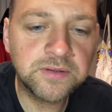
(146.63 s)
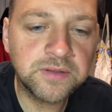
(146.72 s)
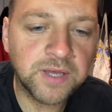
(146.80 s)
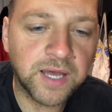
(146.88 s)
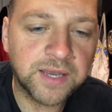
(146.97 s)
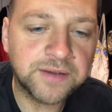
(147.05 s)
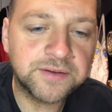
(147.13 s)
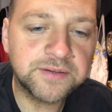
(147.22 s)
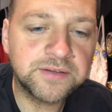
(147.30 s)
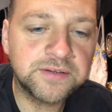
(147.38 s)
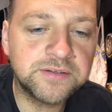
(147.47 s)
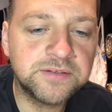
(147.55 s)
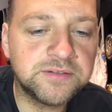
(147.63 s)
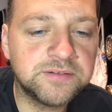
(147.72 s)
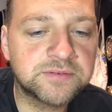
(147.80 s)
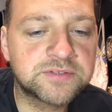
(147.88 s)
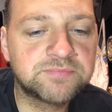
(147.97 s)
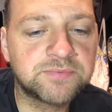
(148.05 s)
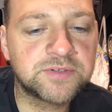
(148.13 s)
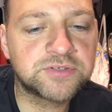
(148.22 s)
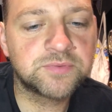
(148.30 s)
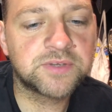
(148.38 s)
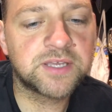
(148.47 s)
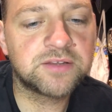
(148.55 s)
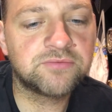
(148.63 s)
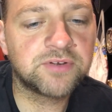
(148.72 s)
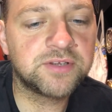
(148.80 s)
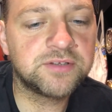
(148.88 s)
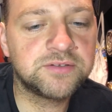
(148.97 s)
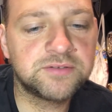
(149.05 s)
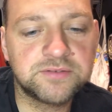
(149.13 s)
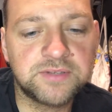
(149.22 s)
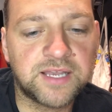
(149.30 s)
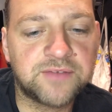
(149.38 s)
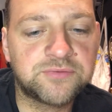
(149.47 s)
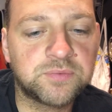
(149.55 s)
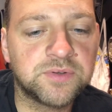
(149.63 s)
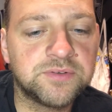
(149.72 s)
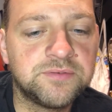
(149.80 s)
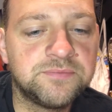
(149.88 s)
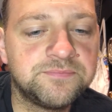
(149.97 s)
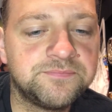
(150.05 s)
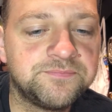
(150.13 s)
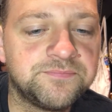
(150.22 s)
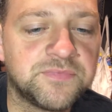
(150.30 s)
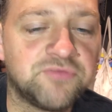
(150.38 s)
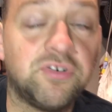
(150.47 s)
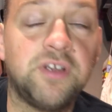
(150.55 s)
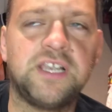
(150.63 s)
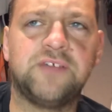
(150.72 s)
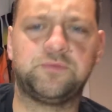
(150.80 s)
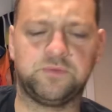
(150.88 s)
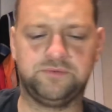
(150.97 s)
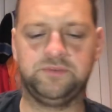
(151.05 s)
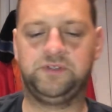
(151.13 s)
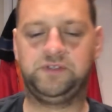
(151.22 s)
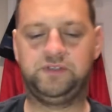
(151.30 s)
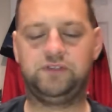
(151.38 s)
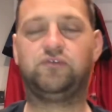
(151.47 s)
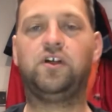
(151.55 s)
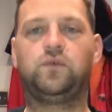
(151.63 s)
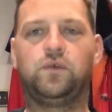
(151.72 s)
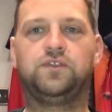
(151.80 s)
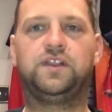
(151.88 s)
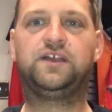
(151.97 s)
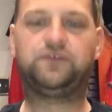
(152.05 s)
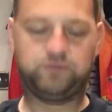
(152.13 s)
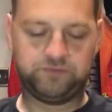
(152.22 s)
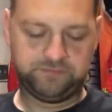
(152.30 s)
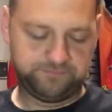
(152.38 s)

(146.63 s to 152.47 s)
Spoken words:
And just make sure we get the right left one. The right left one. The right one, the left one.